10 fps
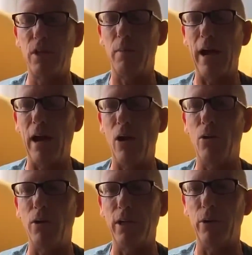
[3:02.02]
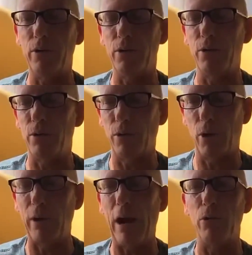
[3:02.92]
somehow, either
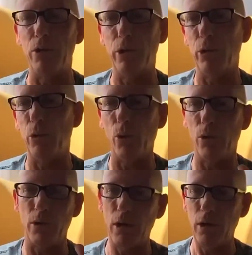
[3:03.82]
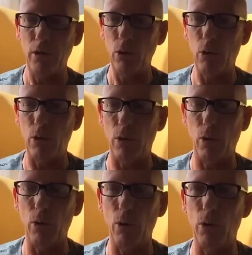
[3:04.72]
around you or
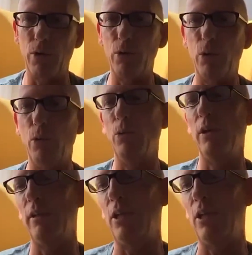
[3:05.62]
to at